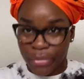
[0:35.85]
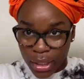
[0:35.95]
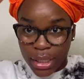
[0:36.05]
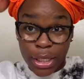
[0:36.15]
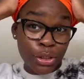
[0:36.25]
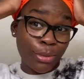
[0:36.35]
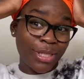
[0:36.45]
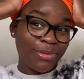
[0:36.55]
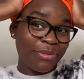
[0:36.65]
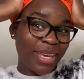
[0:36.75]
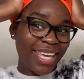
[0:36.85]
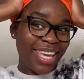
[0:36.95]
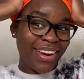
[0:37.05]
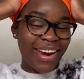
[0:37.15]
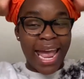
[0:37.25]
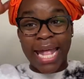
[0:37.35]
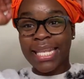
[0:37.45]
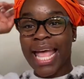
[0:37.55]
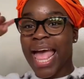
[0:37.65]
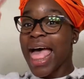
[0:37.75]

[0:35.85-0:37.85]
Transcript: Thank you so much for being here and